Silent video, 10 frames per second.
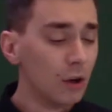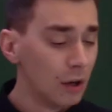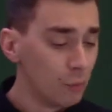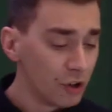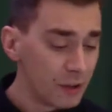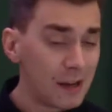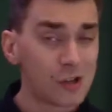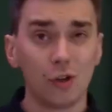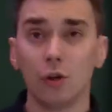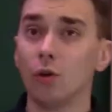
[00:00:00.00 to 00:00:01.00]
and
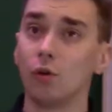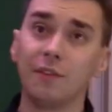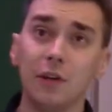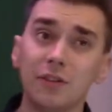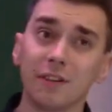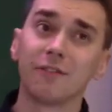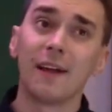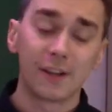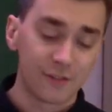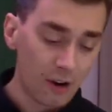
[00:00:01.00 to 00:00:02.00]
one-dimensional, or if you're using
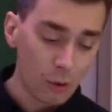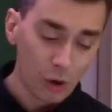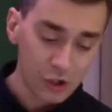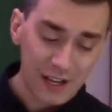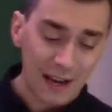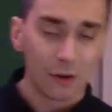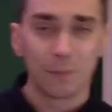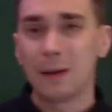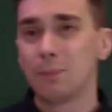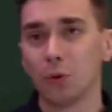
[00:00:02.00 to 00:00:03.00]
flash, very washed out. And
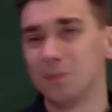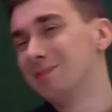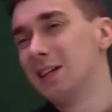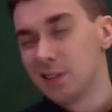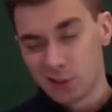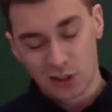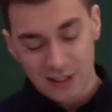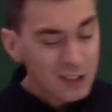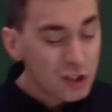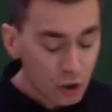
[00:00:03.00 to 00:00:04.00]

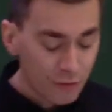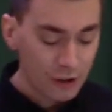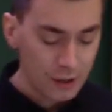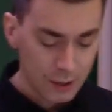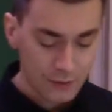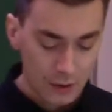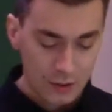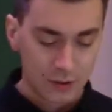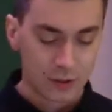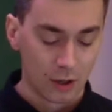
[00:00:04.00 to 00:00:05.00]
they're just not very nice
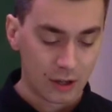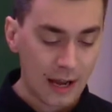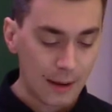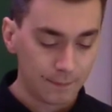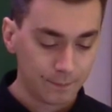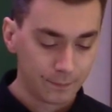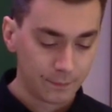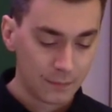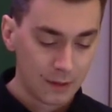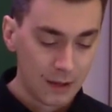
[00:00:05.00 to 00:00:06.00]
photos to look at.
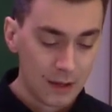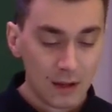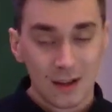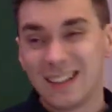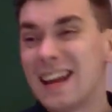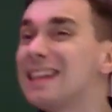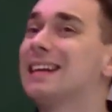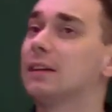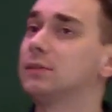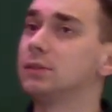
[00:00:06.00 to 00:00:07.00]
And
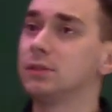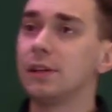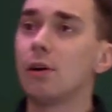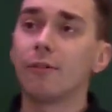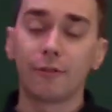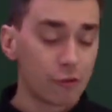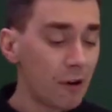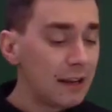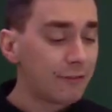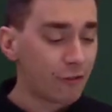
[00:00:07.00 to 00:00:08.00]
edit. There are
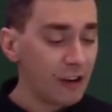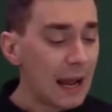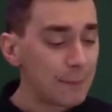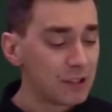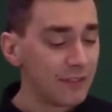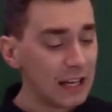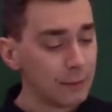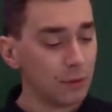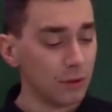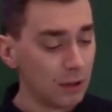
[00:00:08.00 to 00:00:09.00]
great free apps
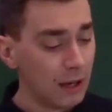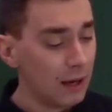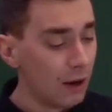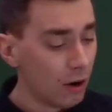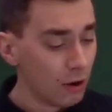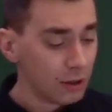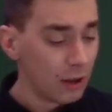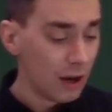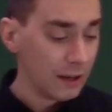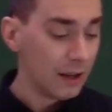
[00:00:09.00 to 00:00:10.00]
available
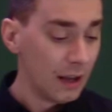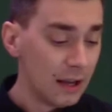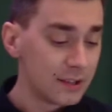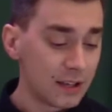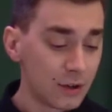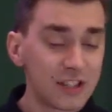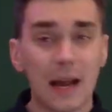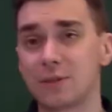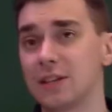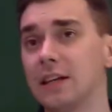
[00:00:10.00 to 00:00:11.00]
online. So
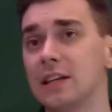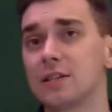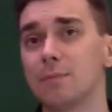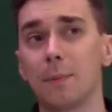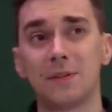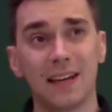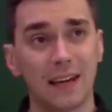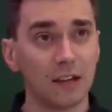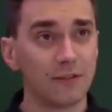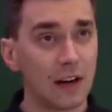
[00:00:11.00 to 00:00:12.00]
Snapseed is my
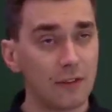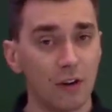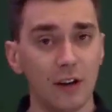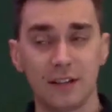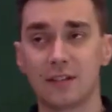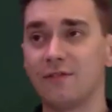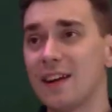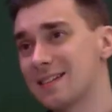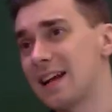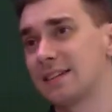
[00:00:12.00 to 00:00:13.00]
particular favorite. It's a
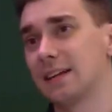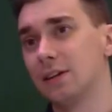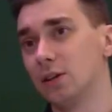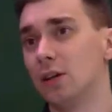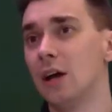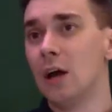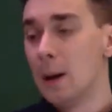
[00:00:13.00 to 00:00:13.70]
fantastic little